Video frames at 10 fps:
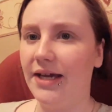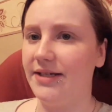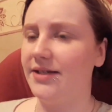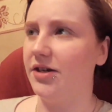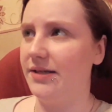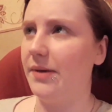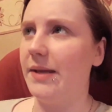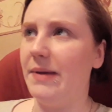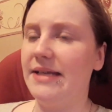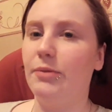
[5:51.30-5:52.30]
I discussed what
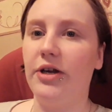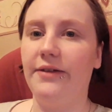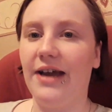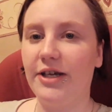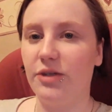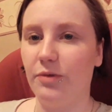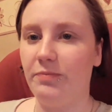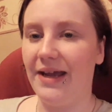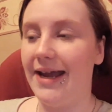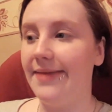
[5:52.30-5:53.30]
the best point of action
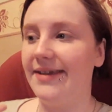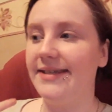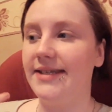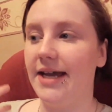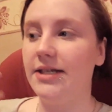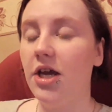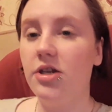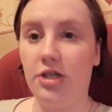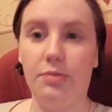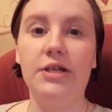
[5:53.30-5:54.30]
would be, and they said,
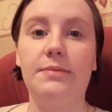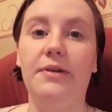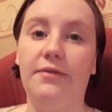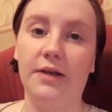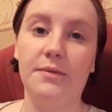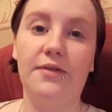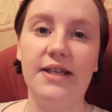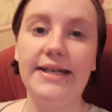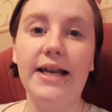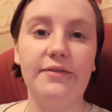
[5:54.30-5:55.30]
"Do you want to be filmed for
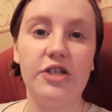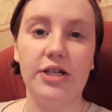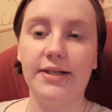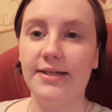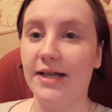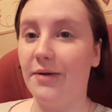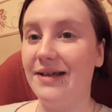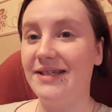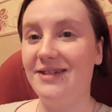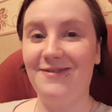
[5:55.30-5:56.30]
the television?" So
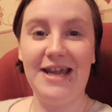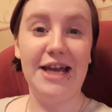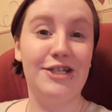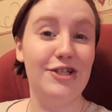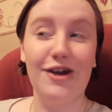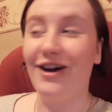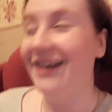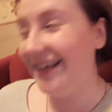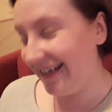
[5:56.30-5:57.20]
I said, "Yeah, sure."